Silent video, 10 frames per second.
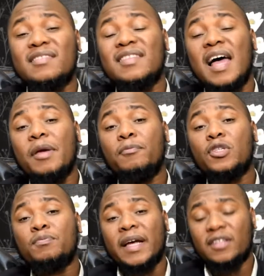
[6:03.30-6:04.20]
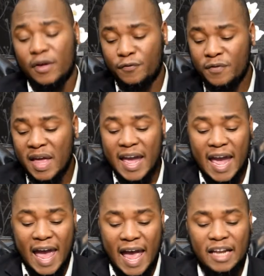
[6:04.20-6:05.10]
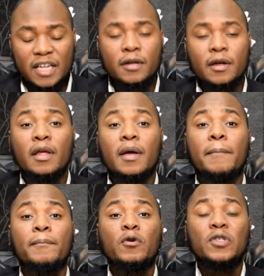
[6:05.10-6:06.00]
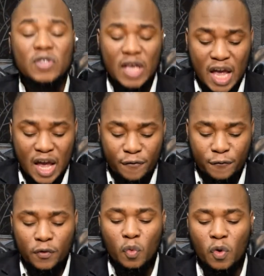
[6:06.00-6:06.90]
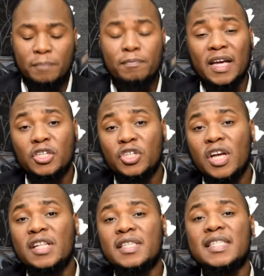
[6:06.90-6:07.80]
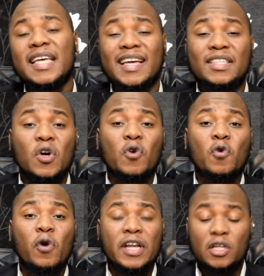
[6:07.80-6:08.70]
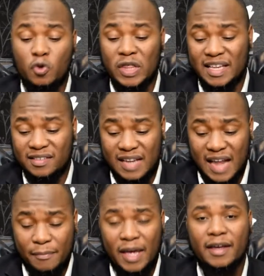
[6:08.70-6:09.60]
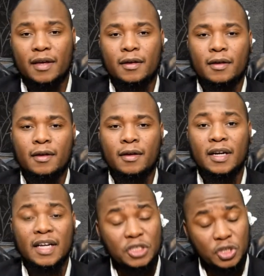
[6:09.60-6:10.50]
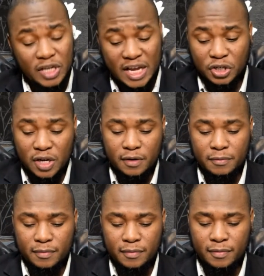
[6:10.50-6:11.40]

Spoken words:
the Islamic perspective and perceive what patience is according to the Islamic legislation